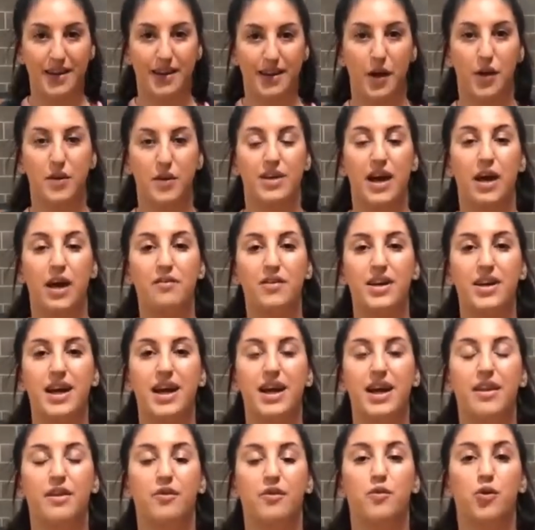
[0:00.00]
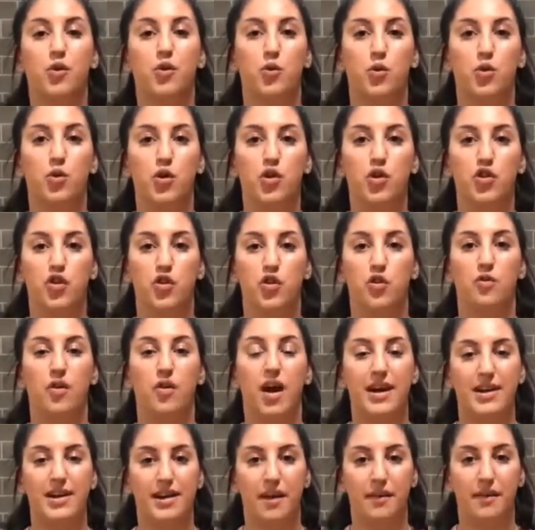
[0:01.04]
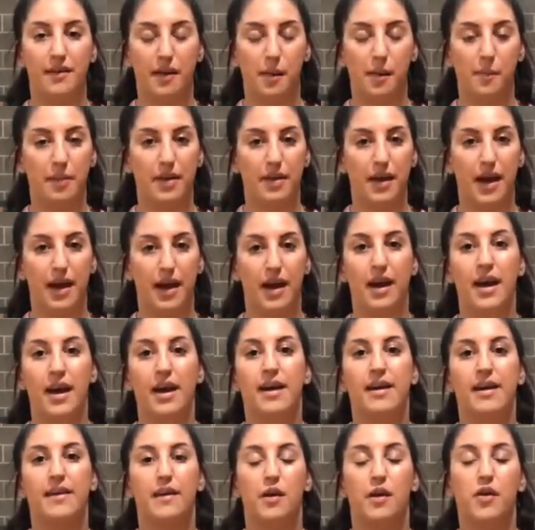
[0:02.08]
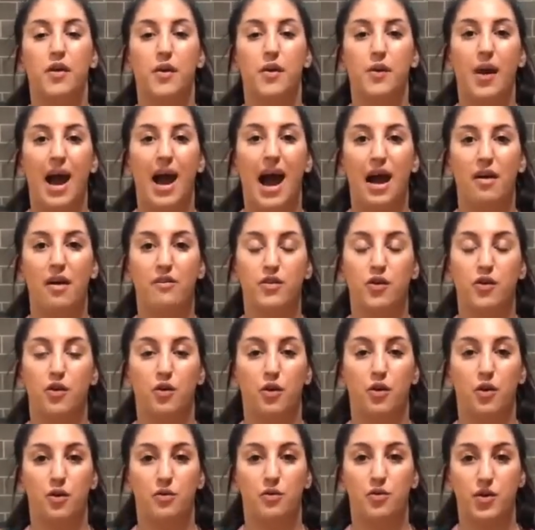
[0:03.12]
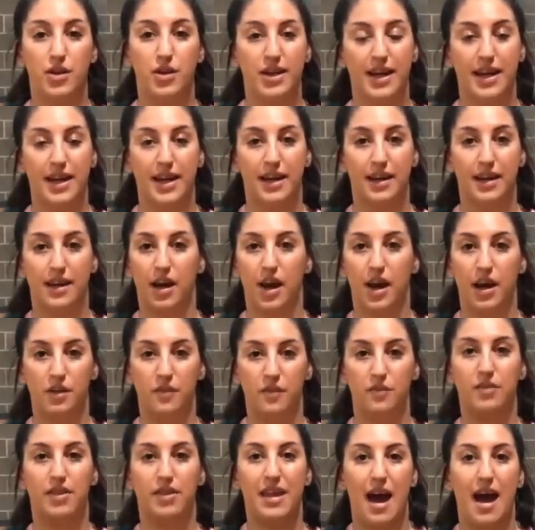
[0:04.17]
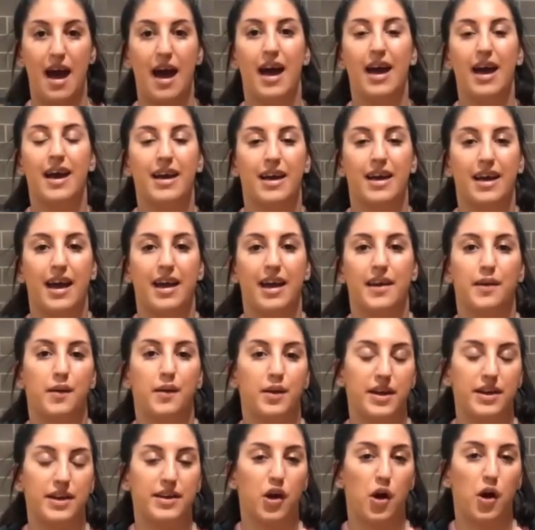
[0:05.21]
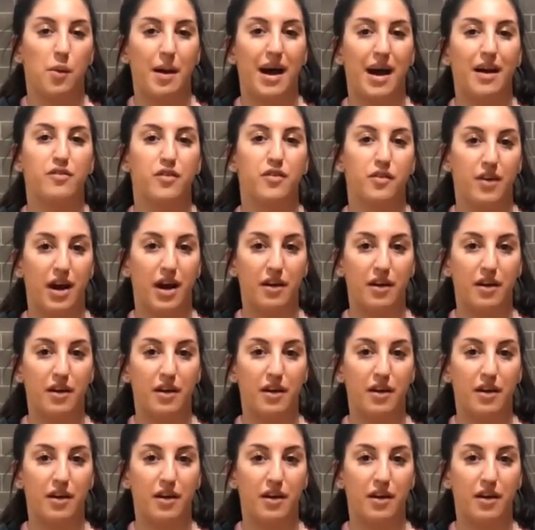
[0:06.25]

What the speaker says: So definitely either record or write down something so that you have your routine kind of there in case you need to go back for